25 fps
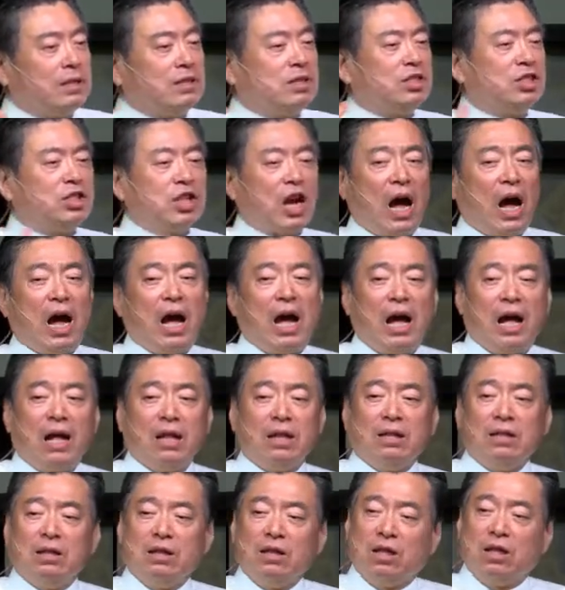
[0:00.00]

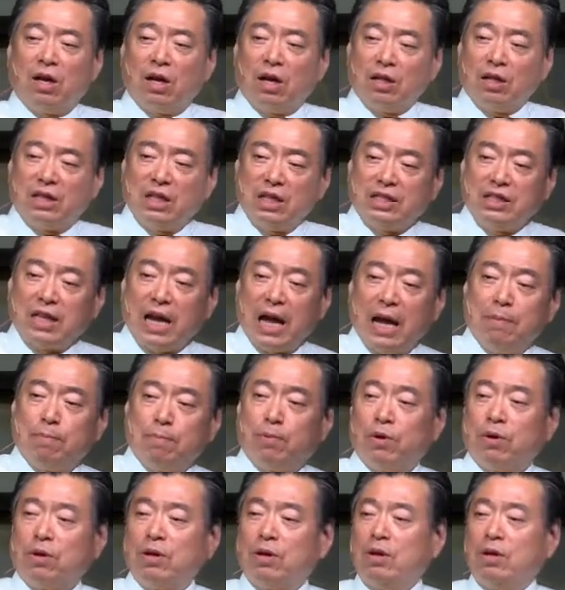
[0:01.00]
John the
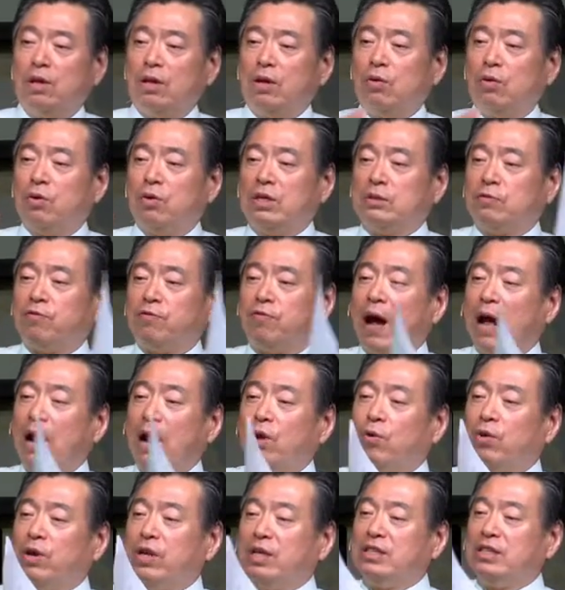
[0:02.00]
disciple is
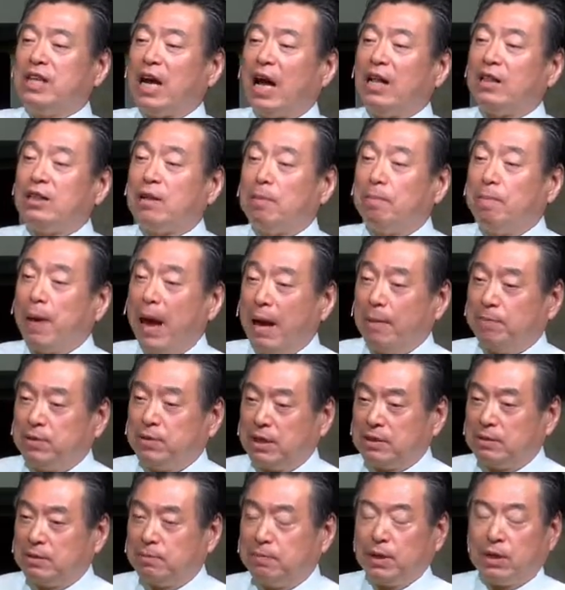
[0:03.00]
following John the
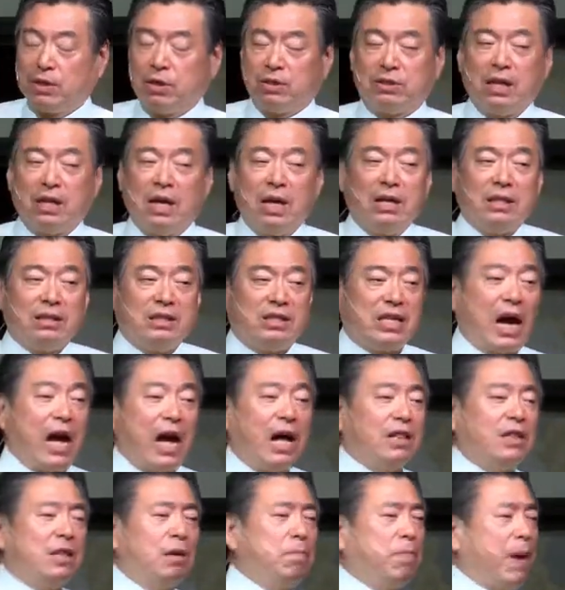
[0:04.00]
Baptist because
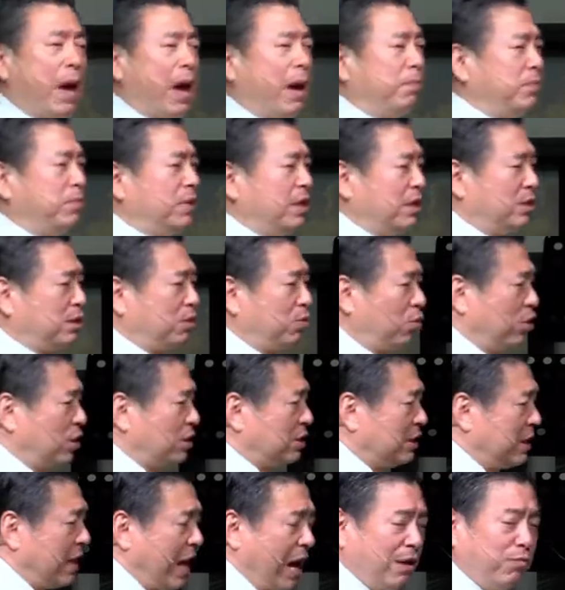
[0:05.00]
John the Baptist
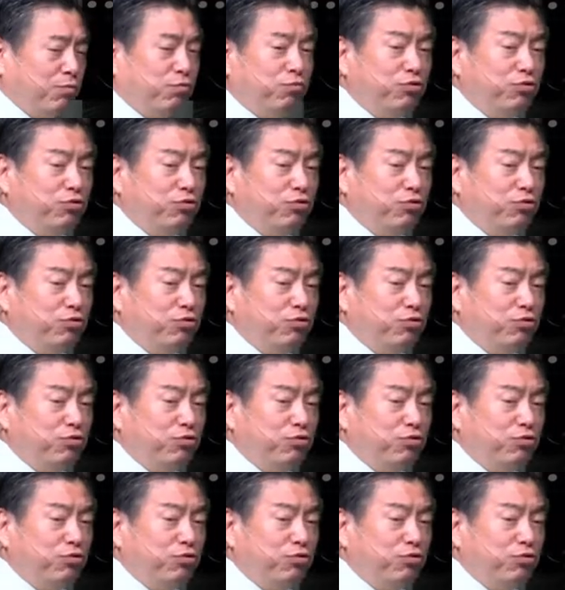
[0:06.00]
was not